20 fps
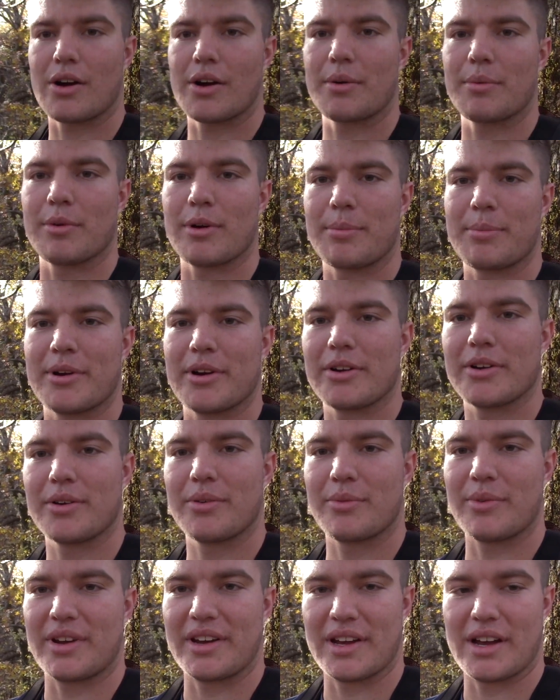Alright, we're up here.
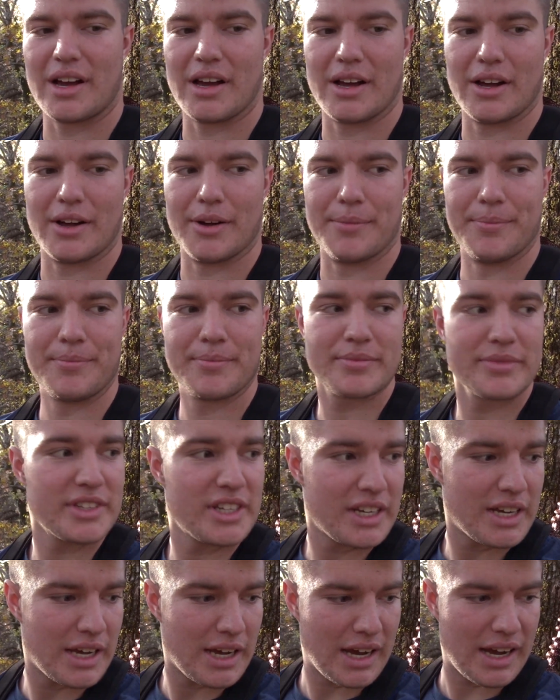
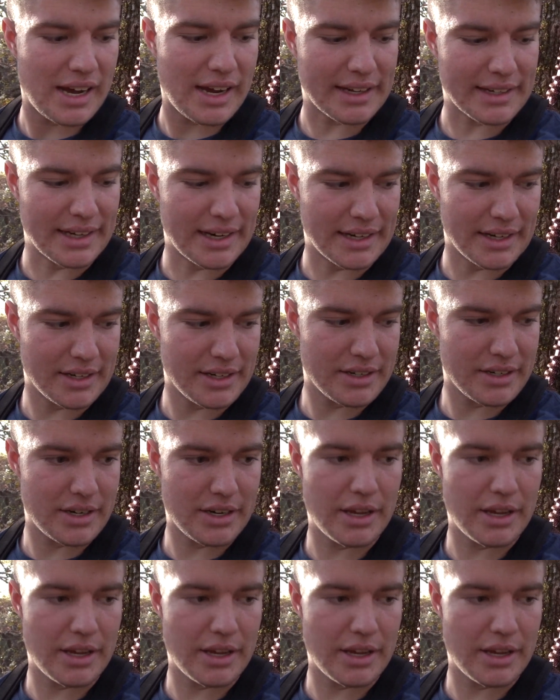I got it